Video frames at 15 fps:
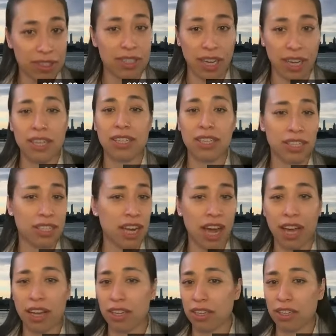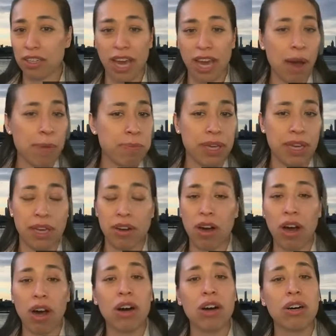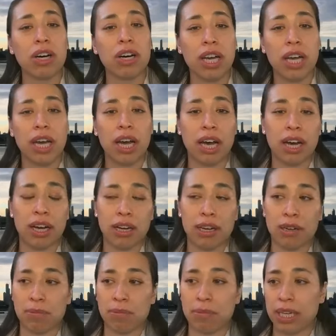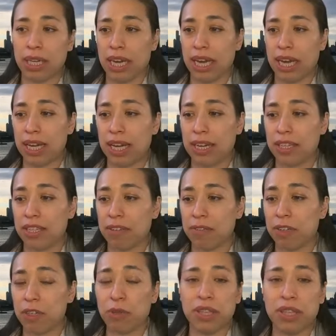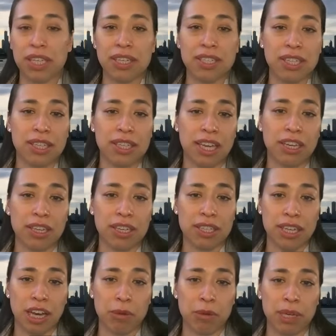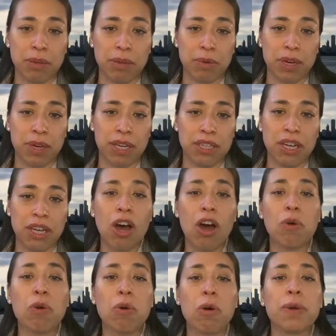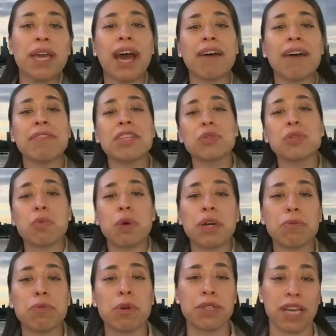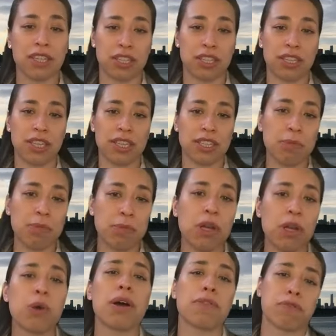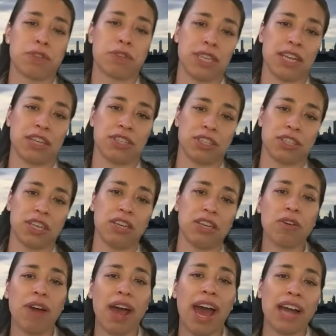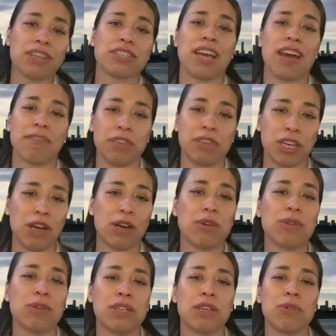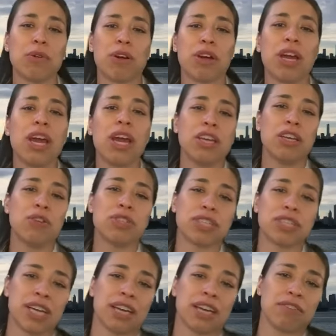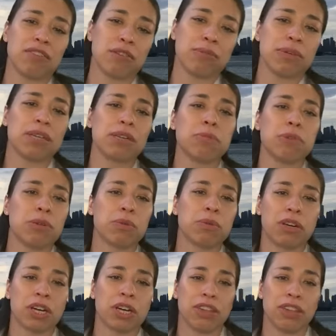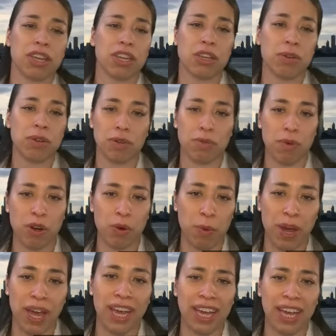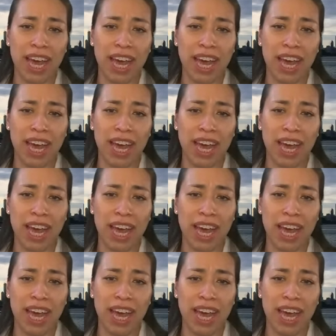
They did not look happy at all. Um, and the few things that they could tell me was, oh, well, we have this one rotation that's a blow off rotation that you don't actually have to go to, or you just kind of do minimal work and then you can run away.